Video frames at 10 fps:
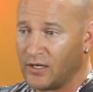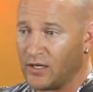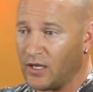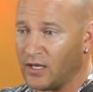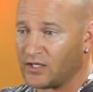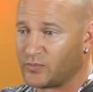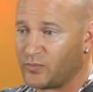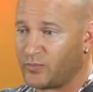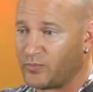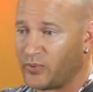and that's
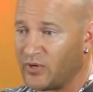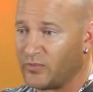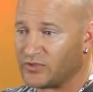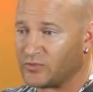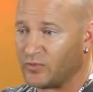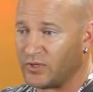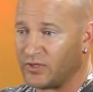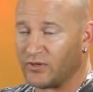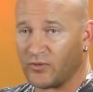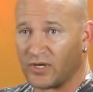pretty much when
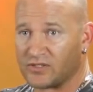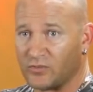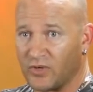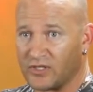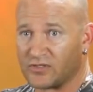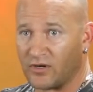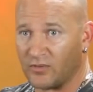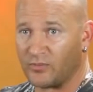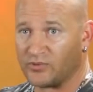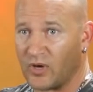the direction where I
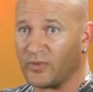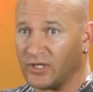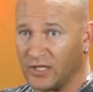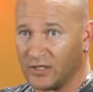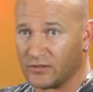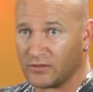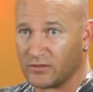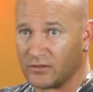started drumming again.